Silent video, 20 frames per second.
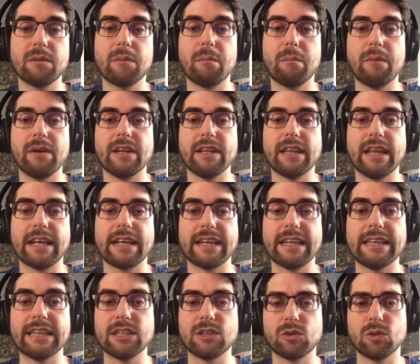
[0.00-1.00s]
but like it
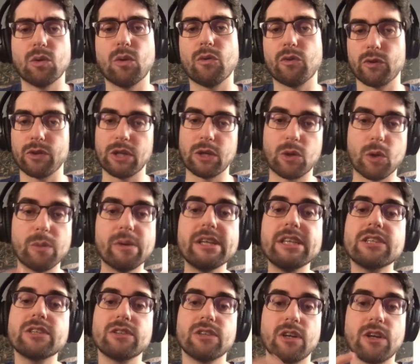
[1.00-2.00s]
needs to go through the
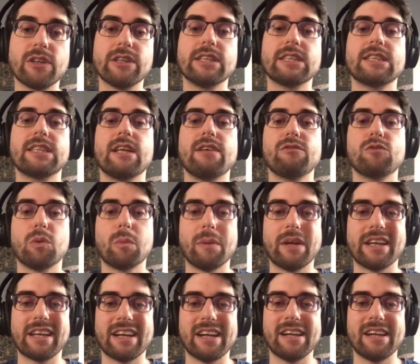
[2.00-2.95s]
incubation, all of that stuff to make